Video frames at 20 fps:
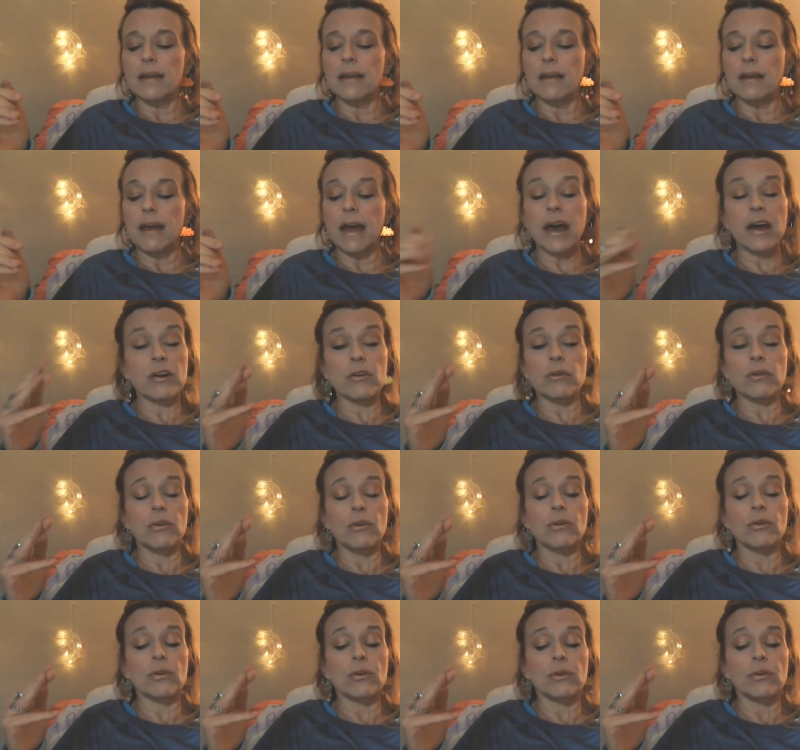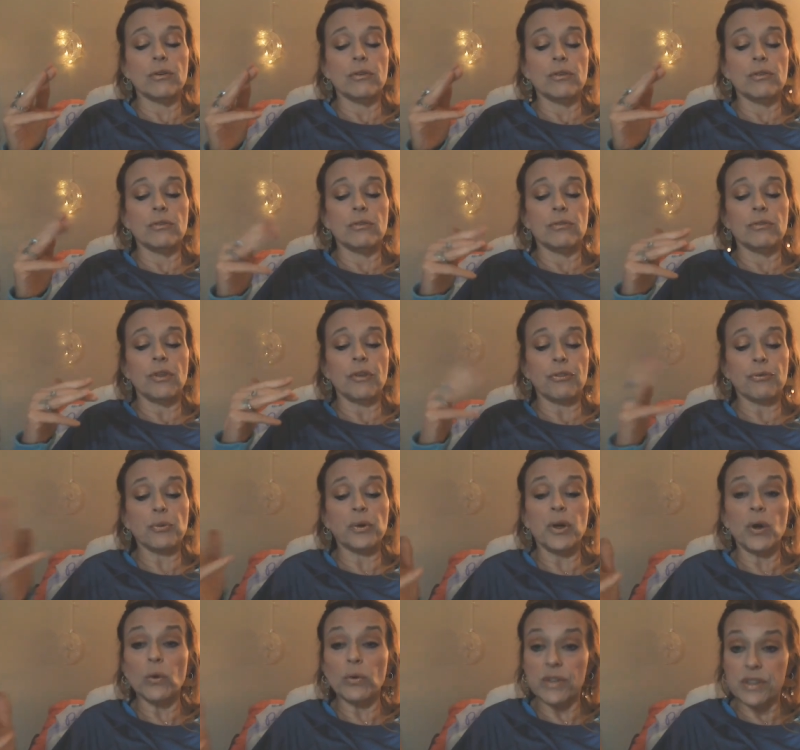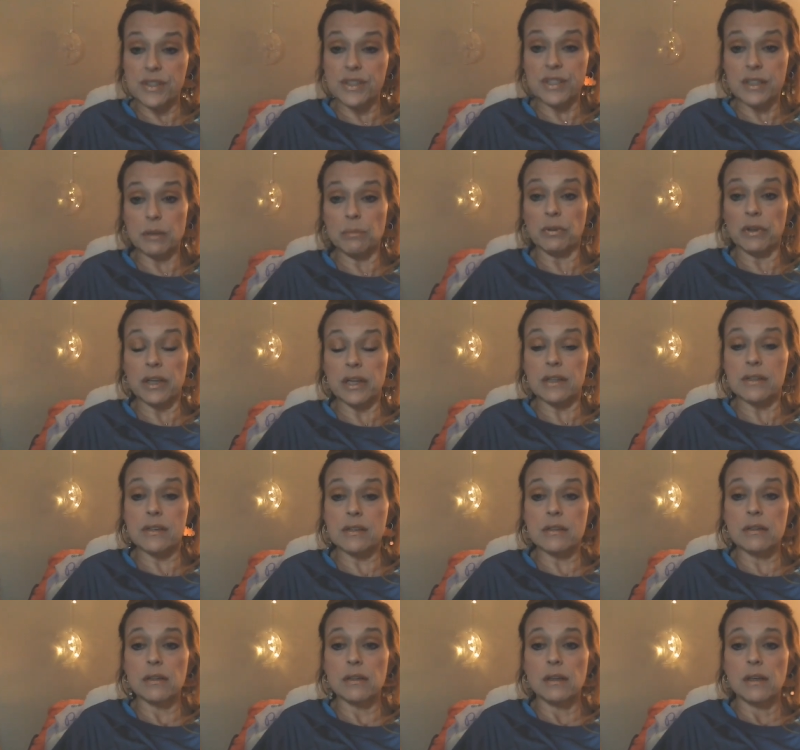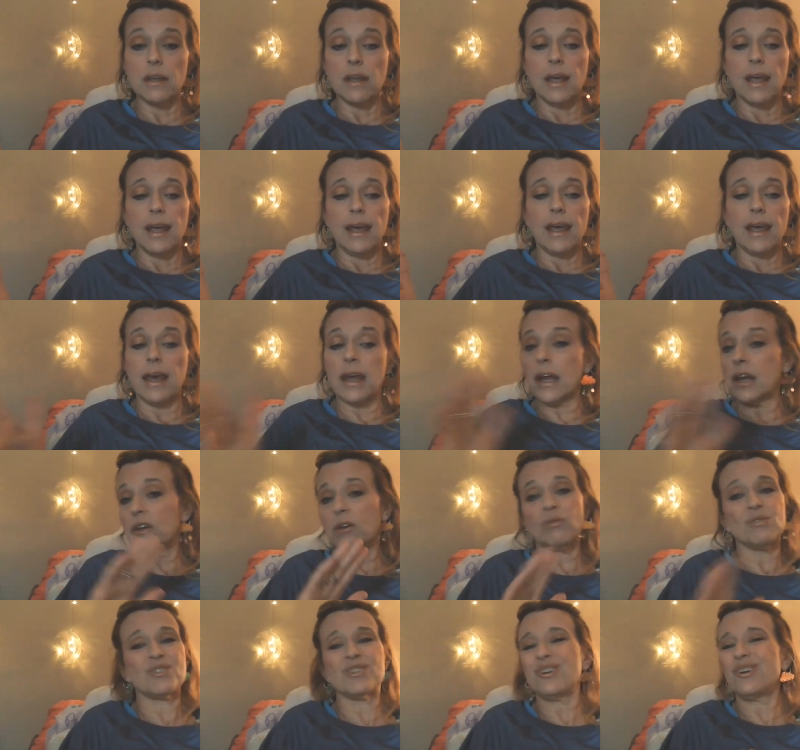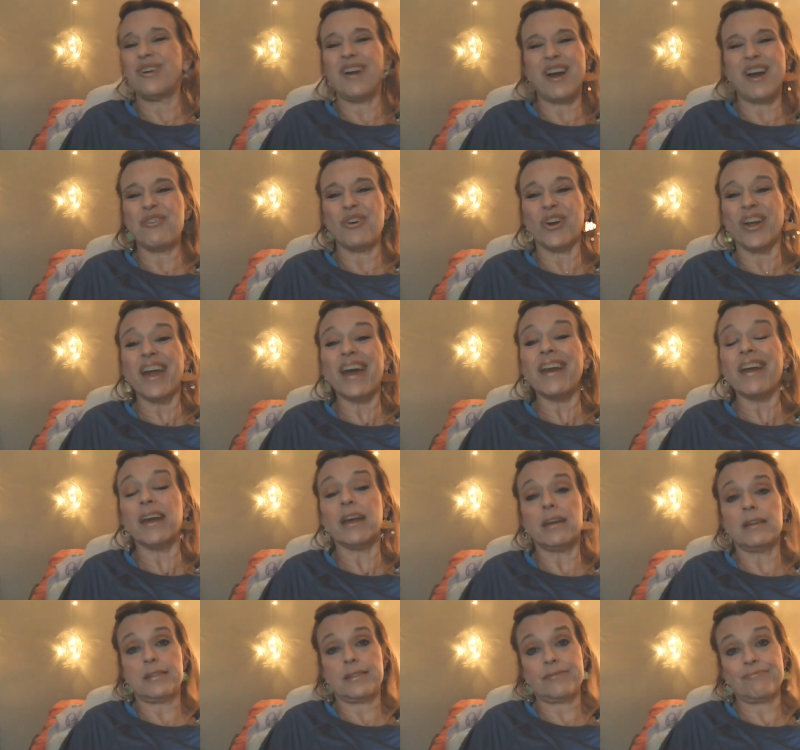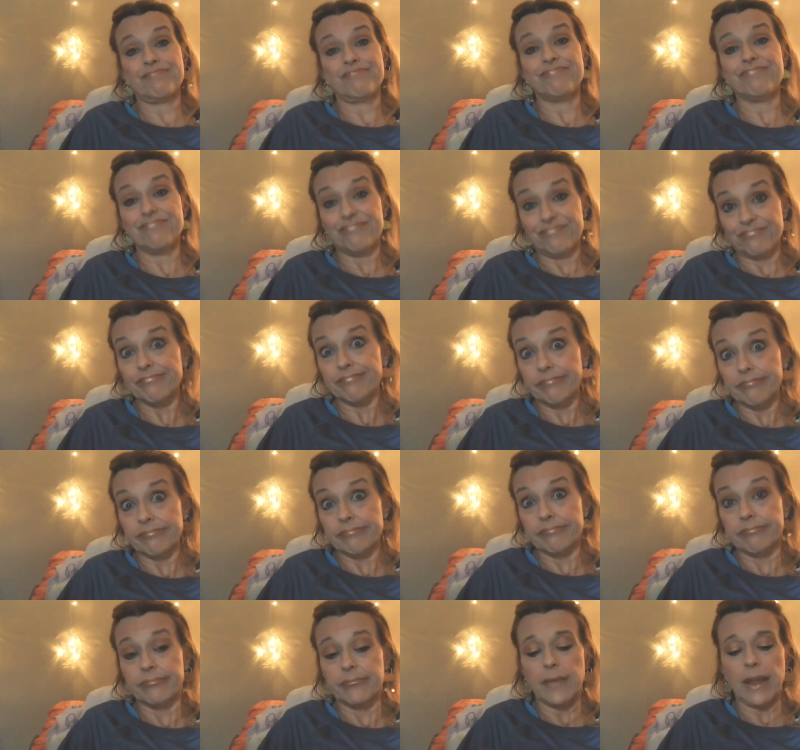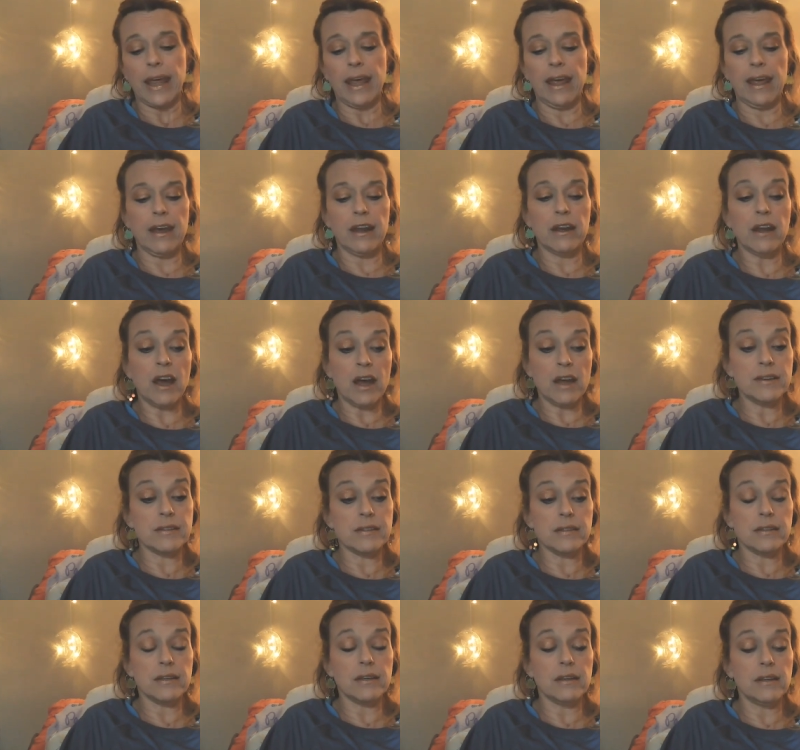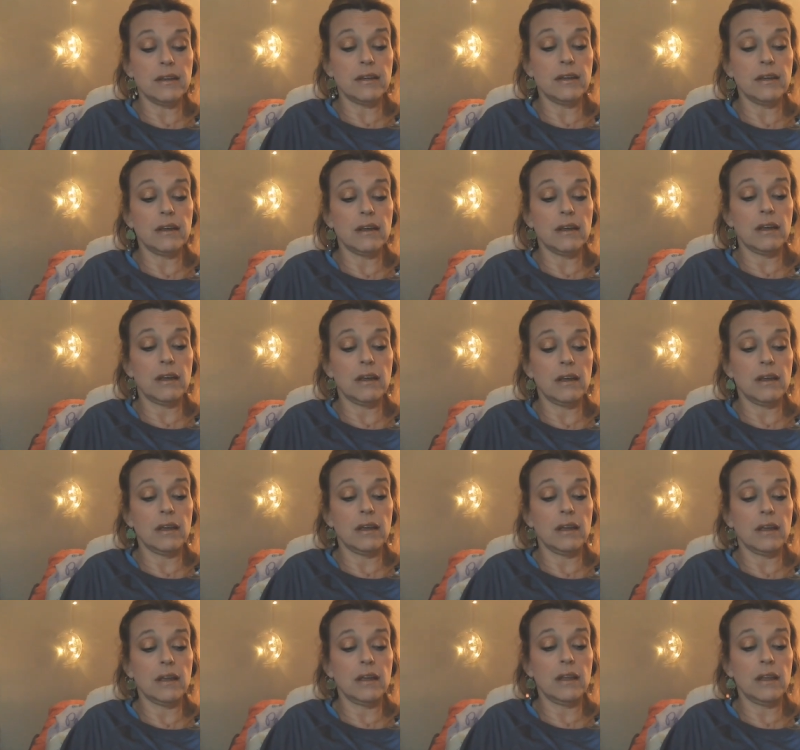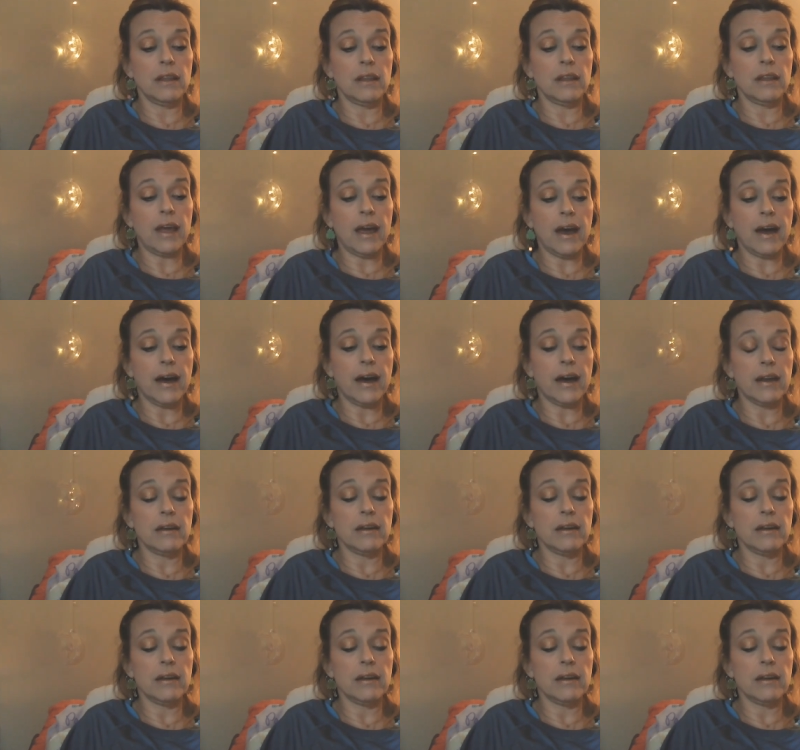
and the three oldest siblings, and I don't see her ever getting it. And I see that